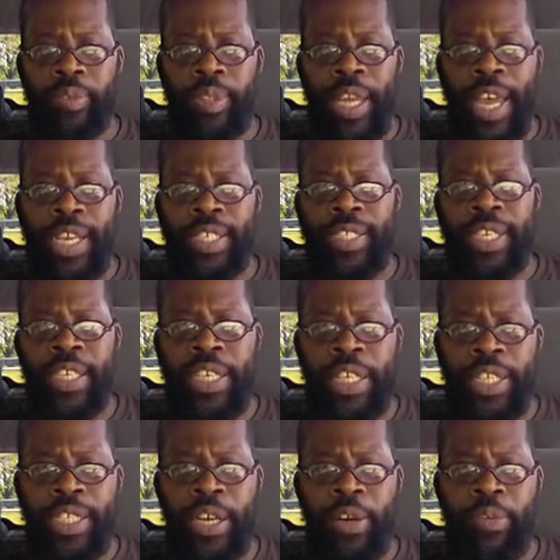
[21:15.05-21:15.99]
Ask and
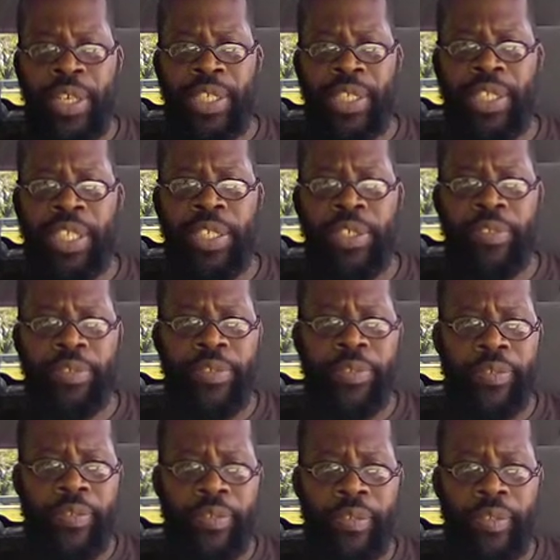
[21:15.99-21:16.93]
ye shall receive.
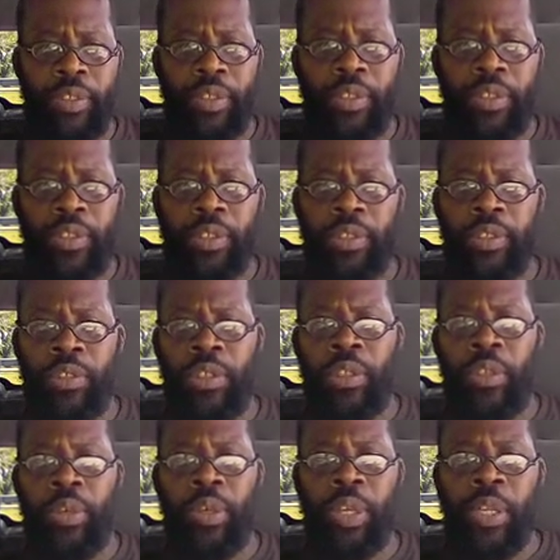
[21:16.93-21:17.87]
So
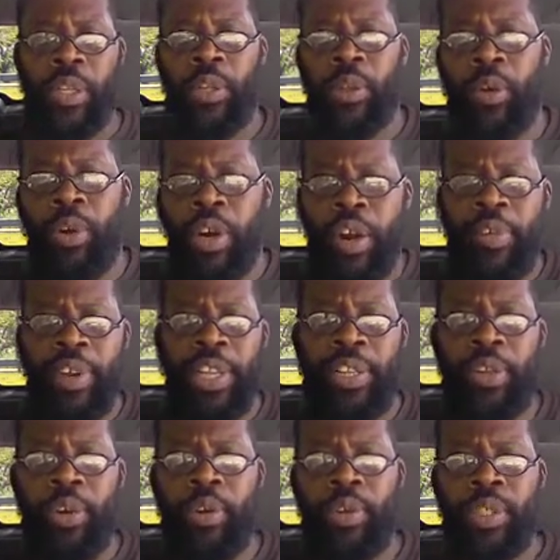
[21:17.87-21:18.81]
the the Lord already
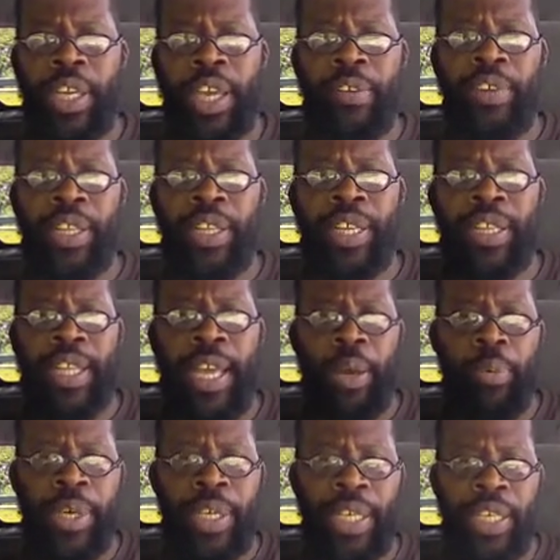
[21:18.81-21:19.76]
knows everything
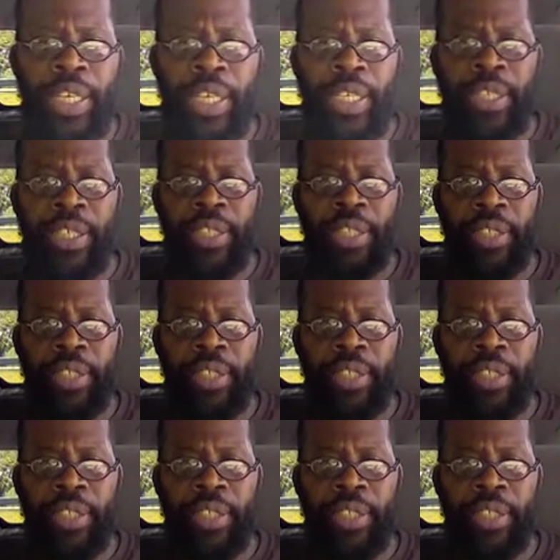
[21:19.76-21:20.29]
that we need.